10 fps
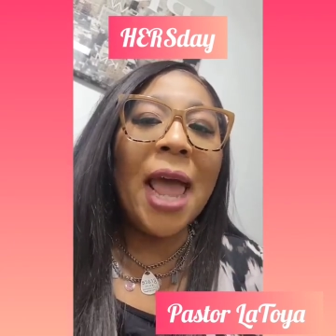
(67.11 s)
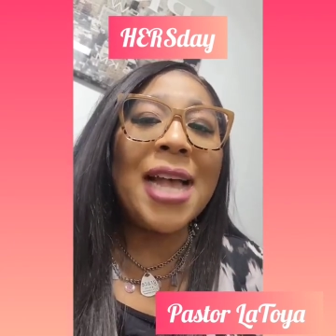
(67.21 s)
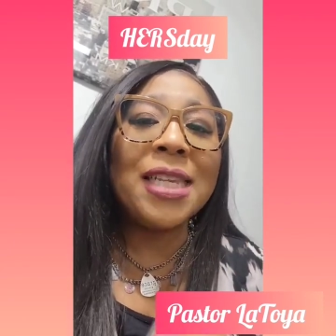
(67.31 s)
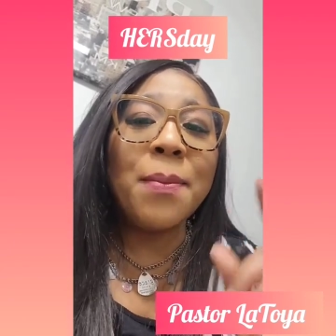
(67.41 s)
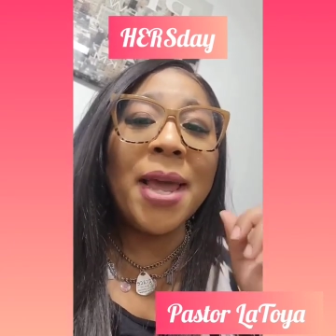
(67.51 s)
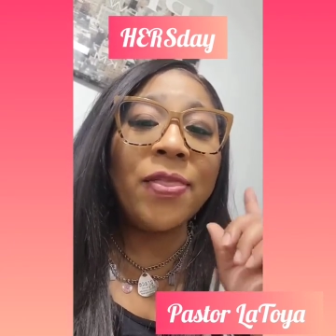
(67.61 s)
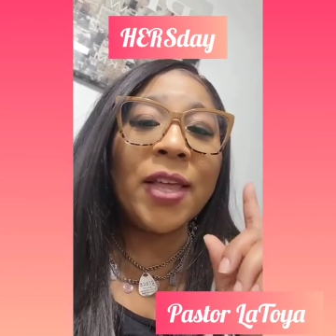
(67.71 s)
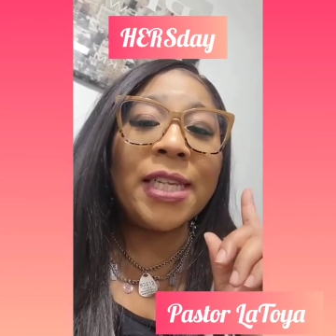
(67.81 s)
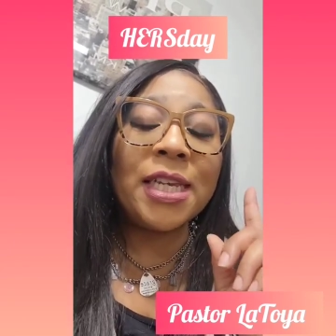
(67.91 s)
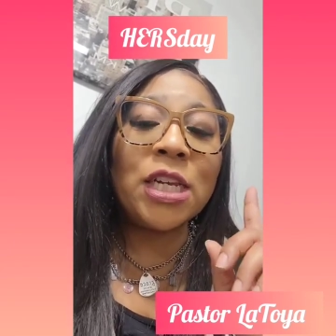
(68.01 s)
as a man
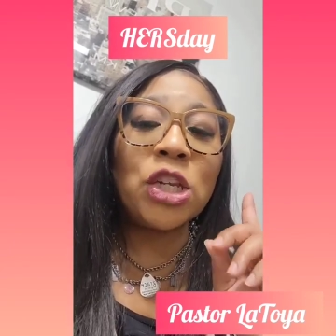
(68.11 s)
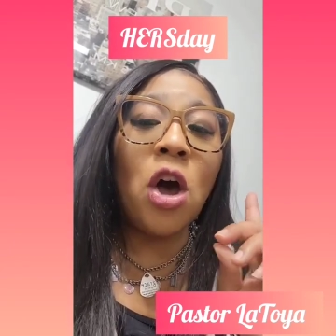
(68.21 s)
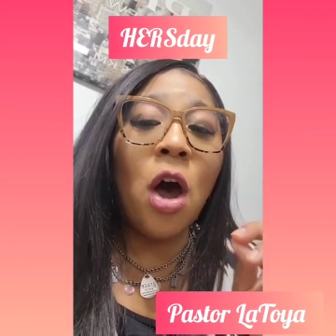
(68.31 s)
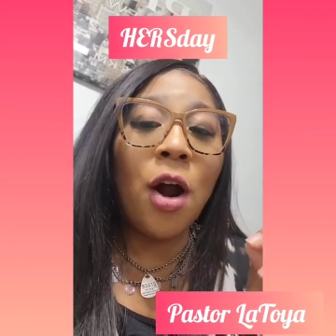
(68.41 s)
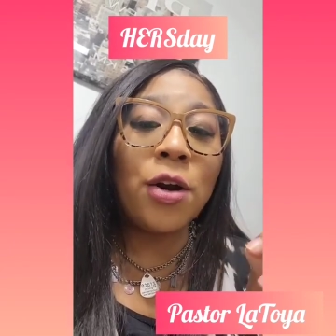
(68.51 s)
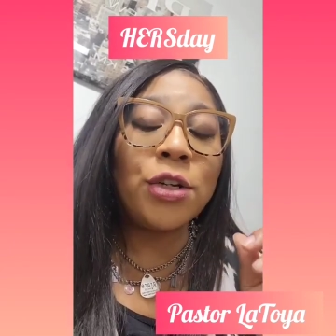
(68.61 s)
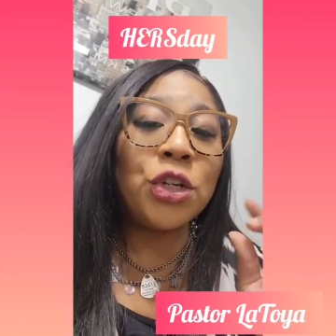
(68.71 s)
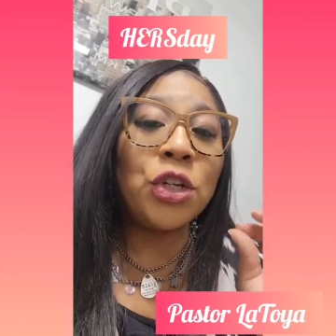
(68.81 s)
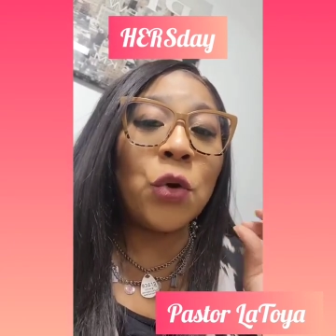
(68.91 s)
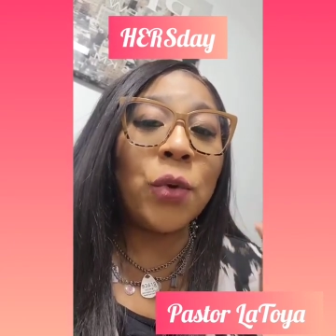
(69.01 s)
thinks in his heart,
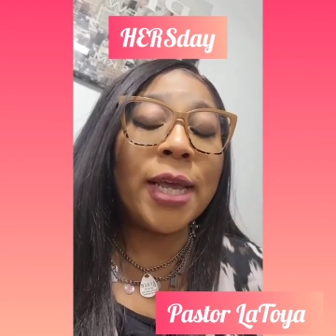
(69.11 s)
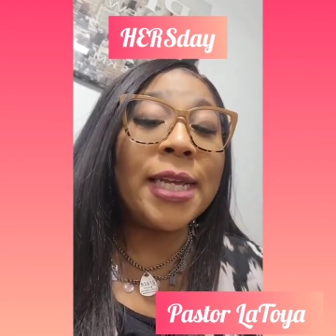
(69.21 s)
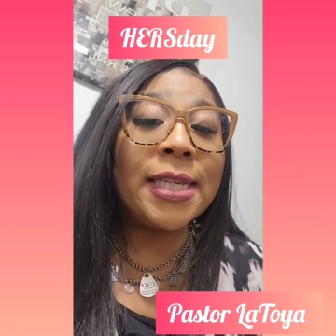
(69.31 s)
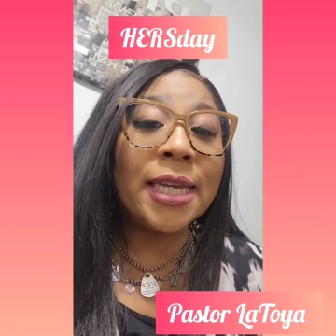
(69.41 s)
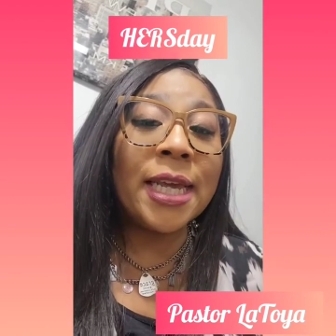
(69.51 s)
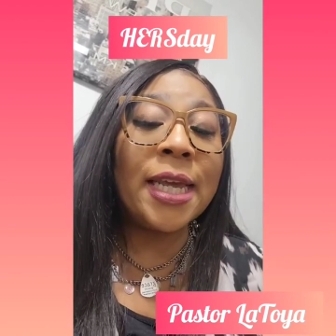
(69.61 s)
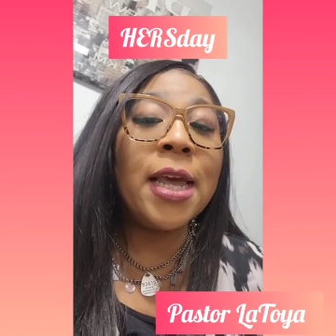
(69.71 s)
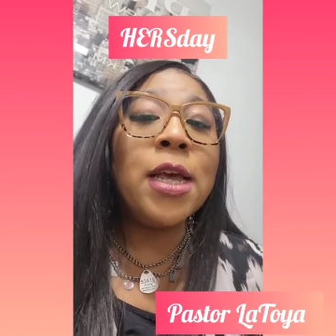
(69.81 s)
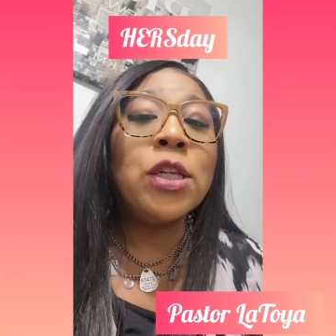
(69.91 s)
so is he.